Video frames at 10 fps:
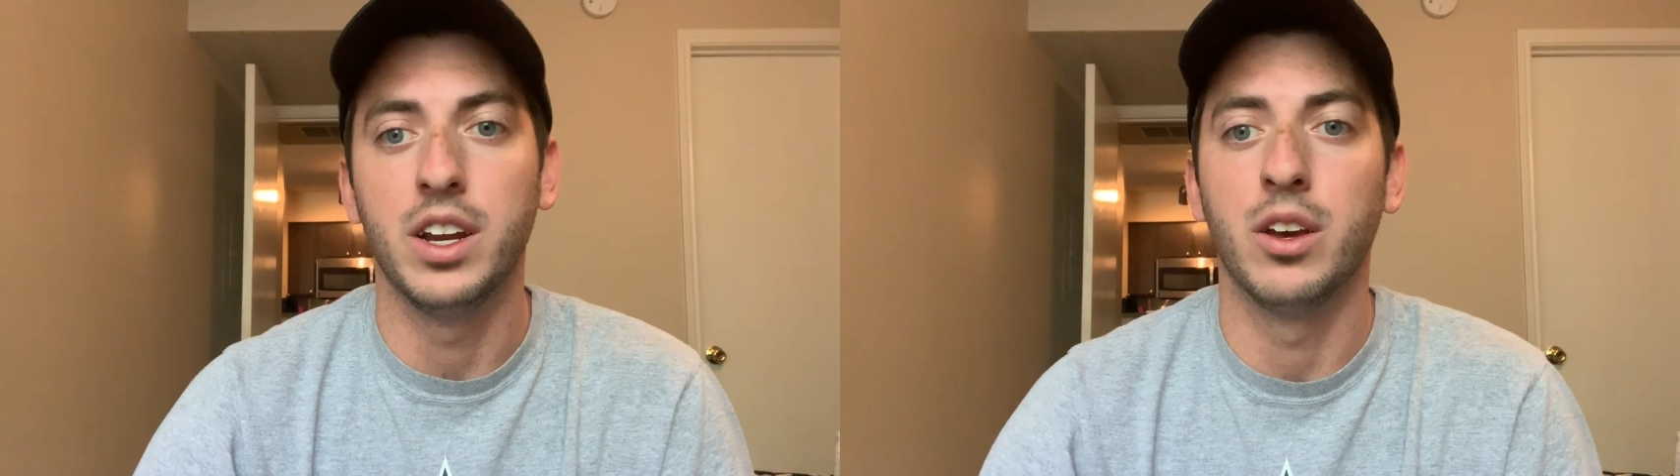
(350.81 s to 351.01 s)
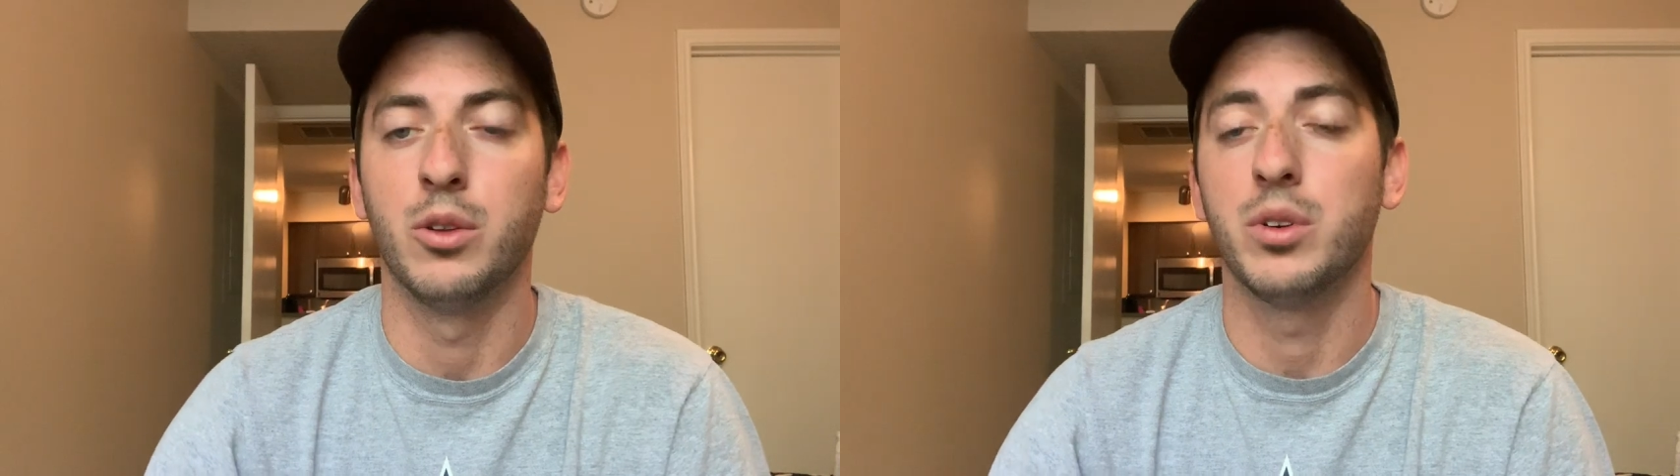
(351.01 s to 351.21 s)

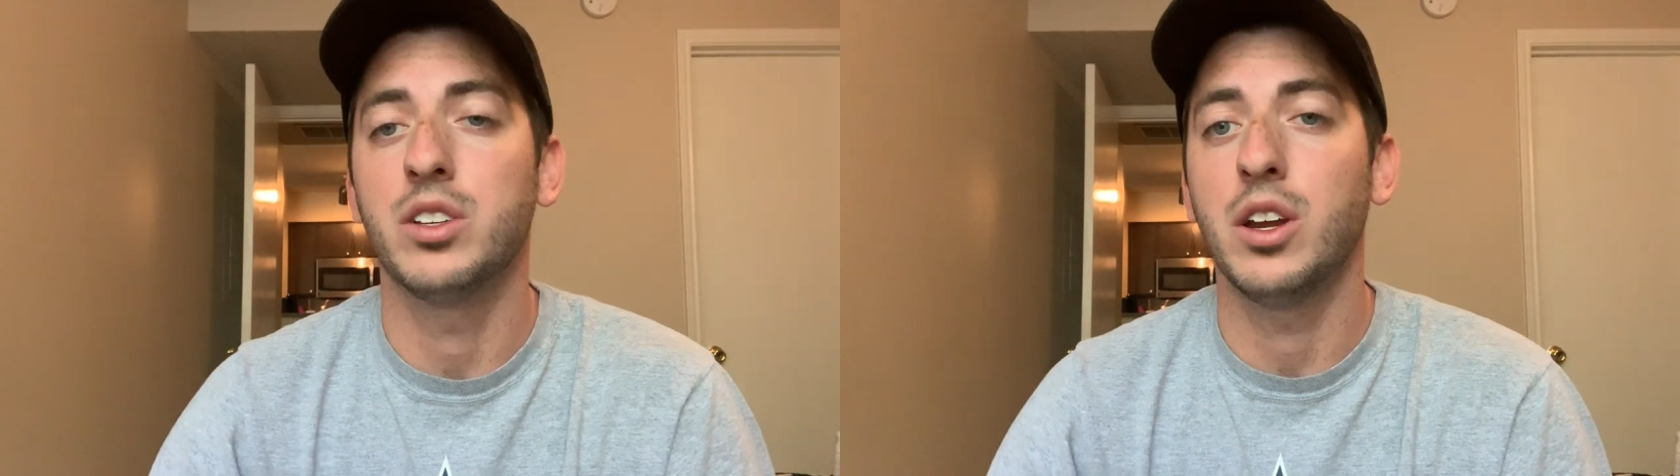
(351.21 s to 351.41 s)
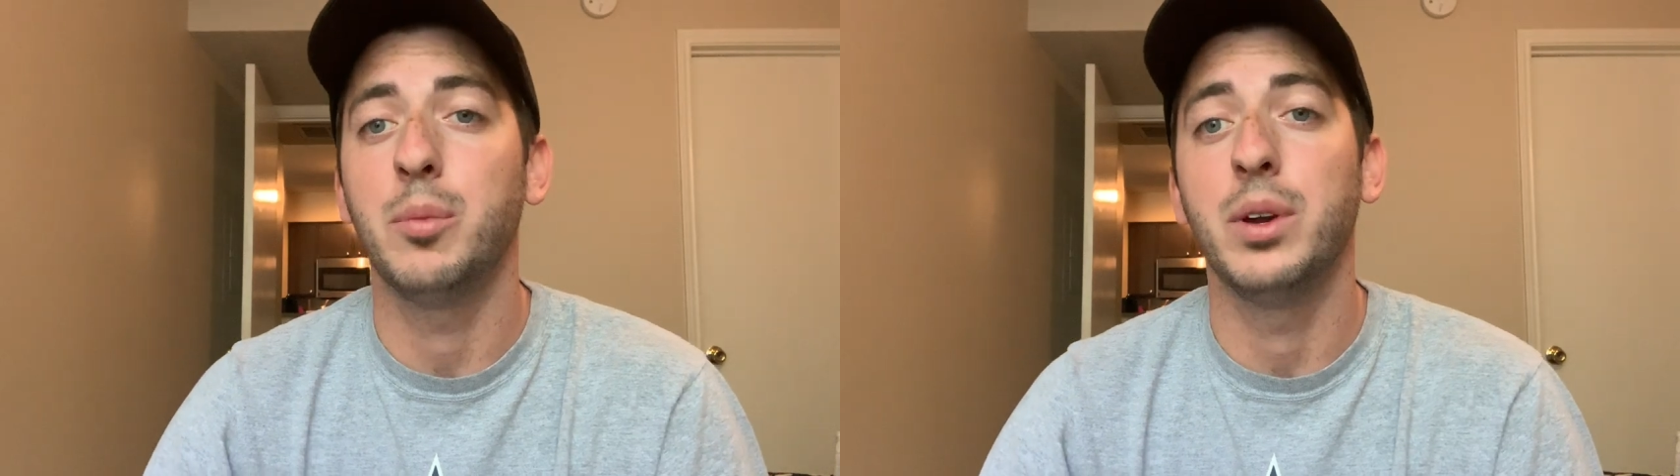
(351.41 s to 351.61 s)
Now the
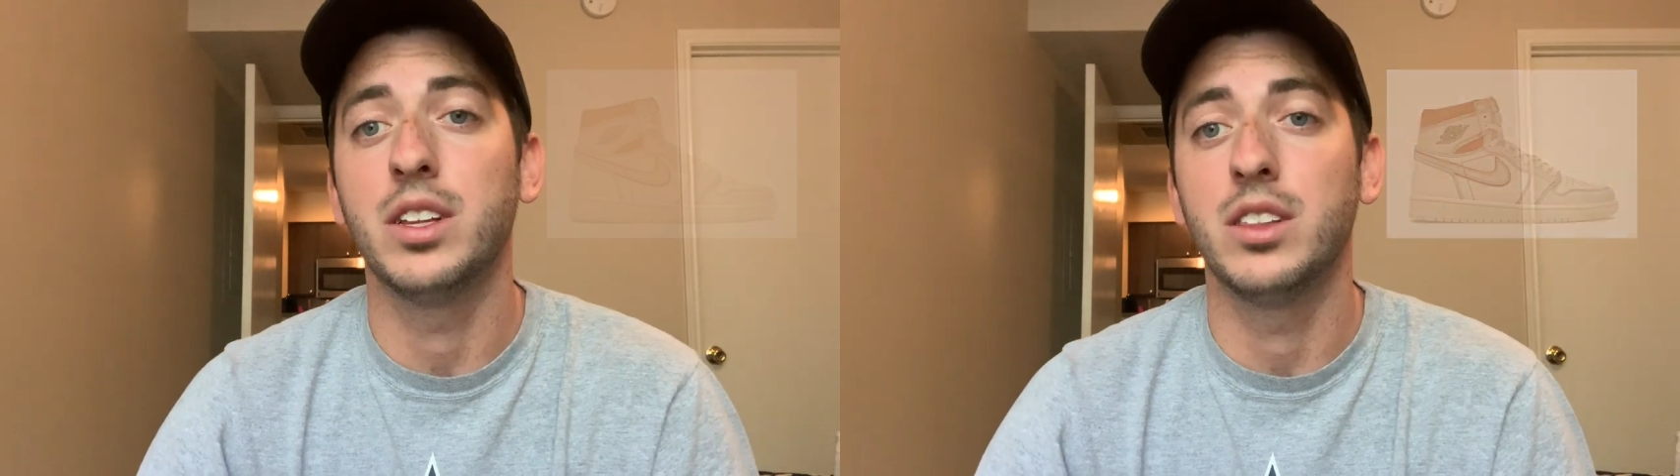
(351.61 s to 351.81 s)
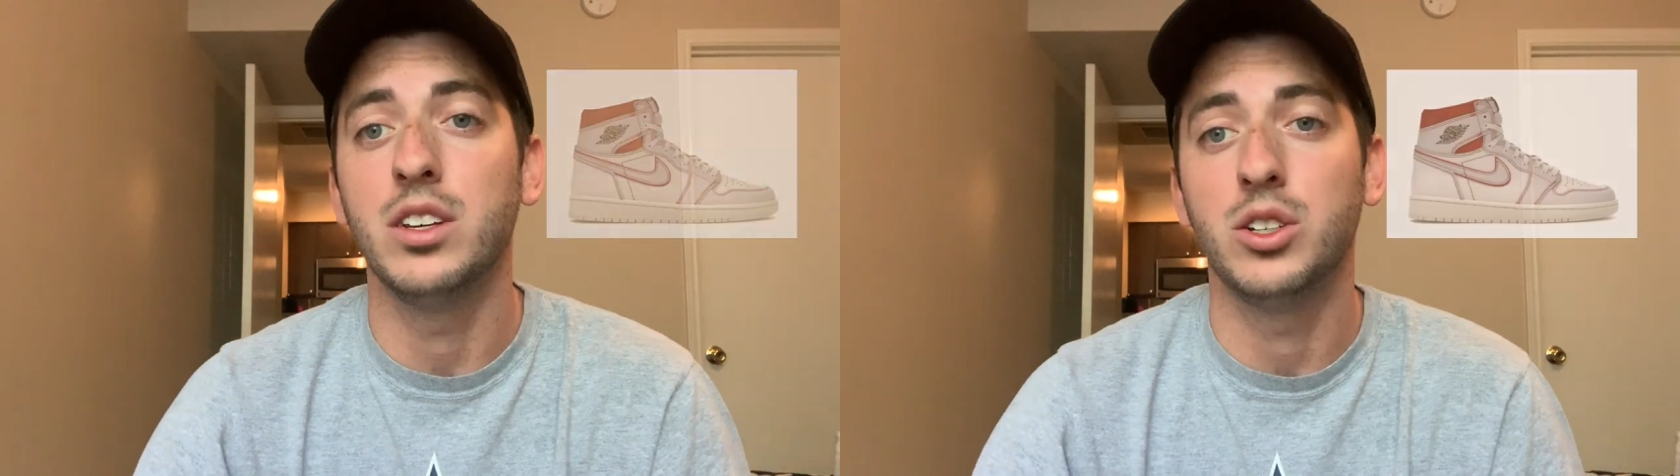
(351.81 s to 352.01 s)
reason I
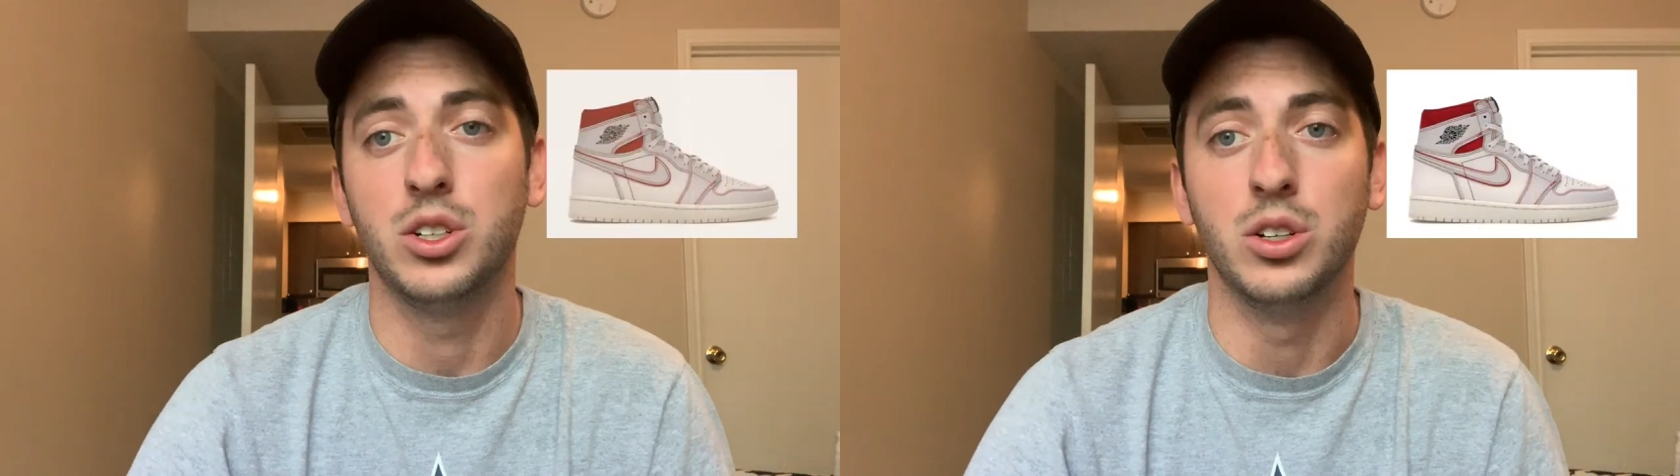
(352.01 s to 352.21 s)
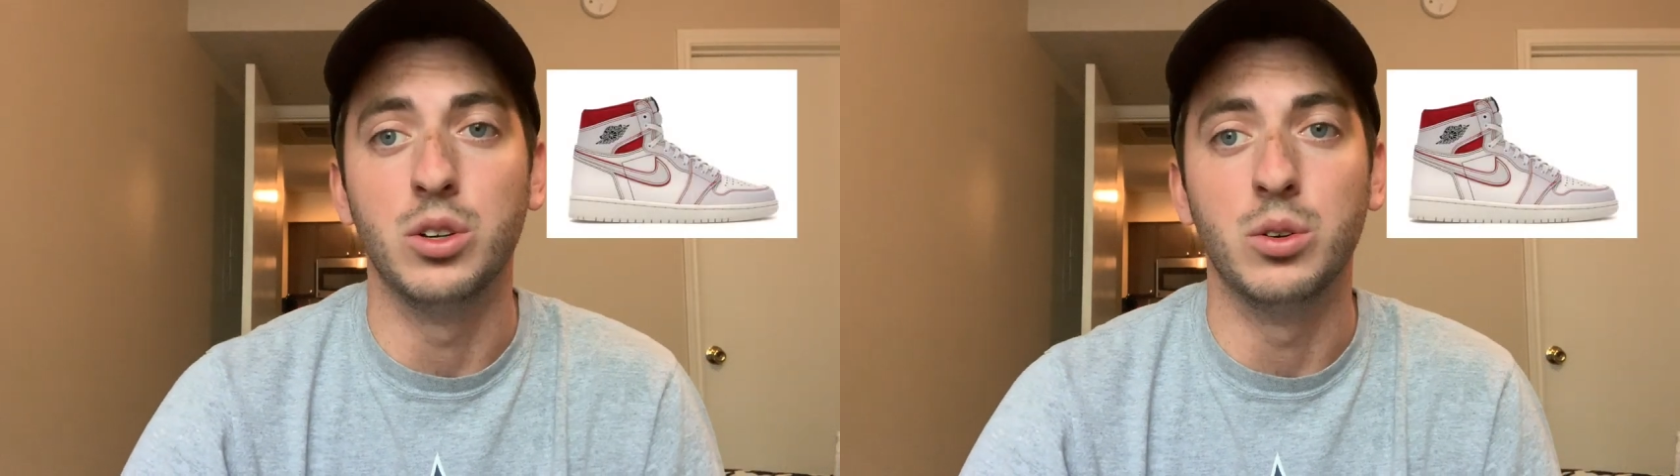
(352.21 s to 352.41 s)
picked this
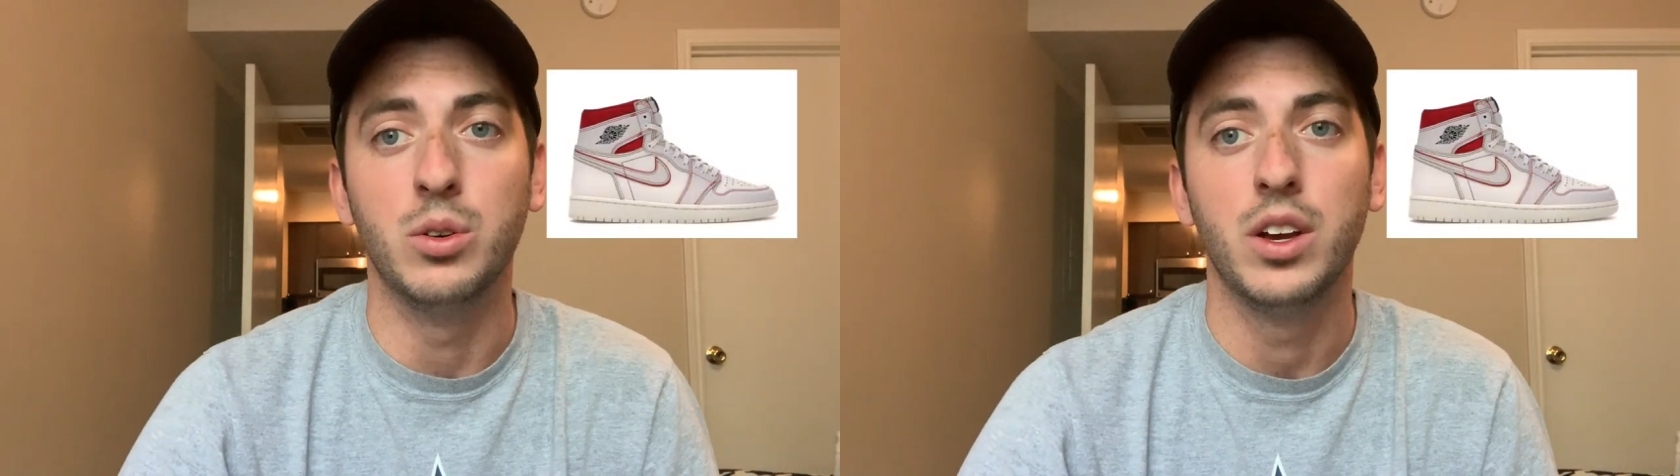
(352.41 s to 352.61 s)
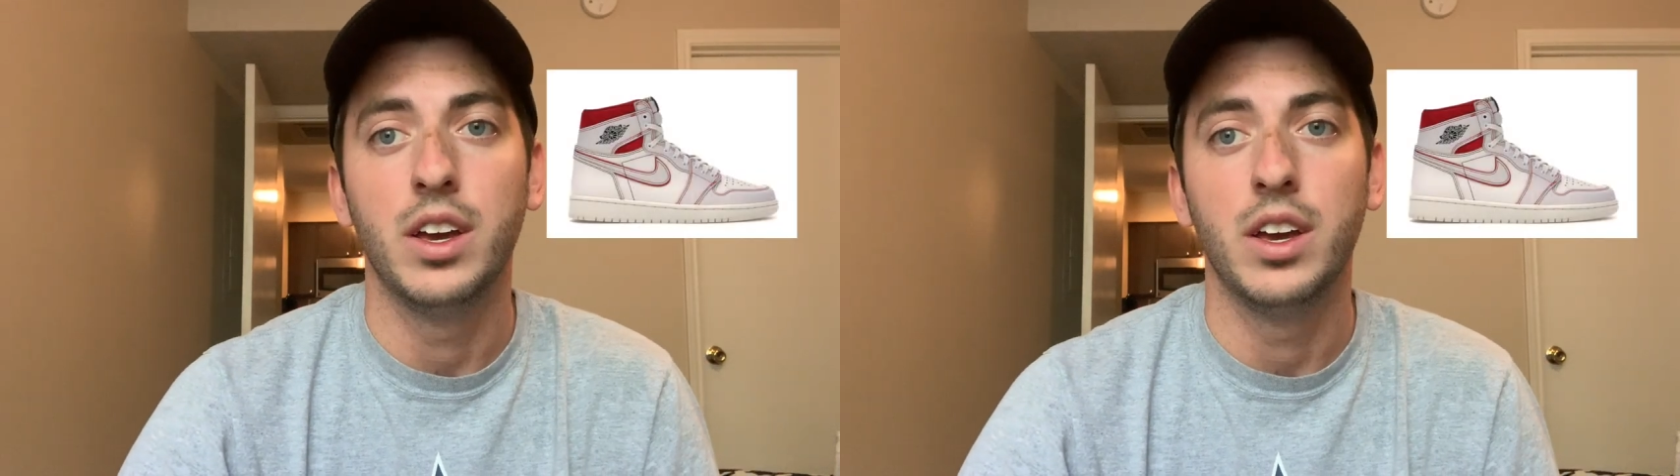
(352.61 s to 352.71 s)
shoe